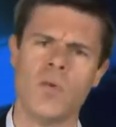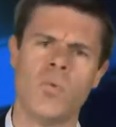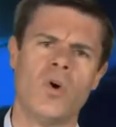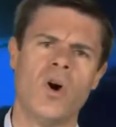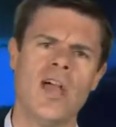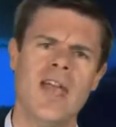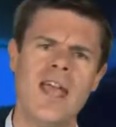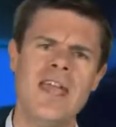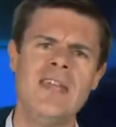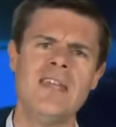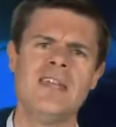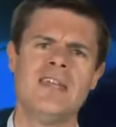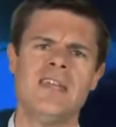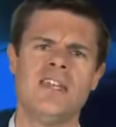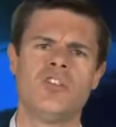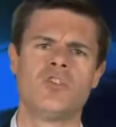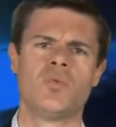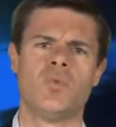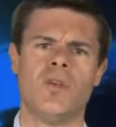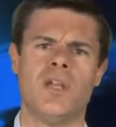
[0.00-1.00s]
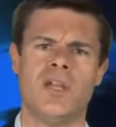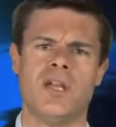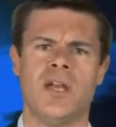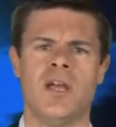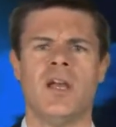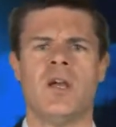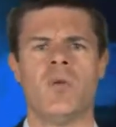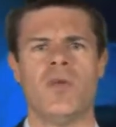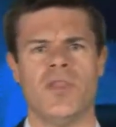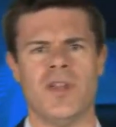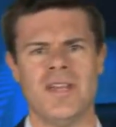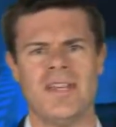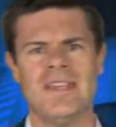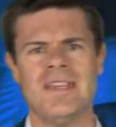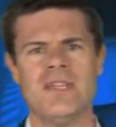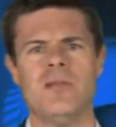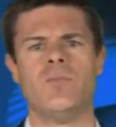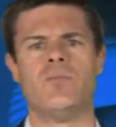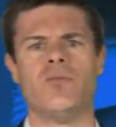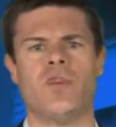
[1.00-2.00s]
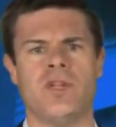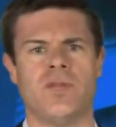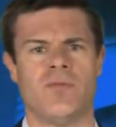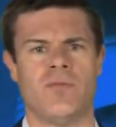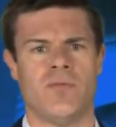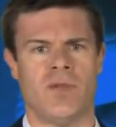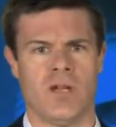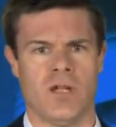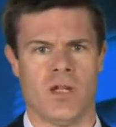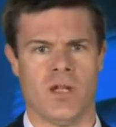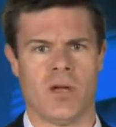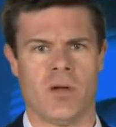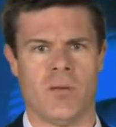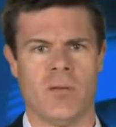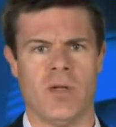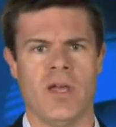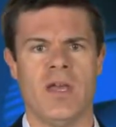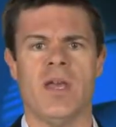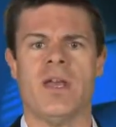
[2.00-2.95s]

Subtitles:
We'll end each week with a debrief video.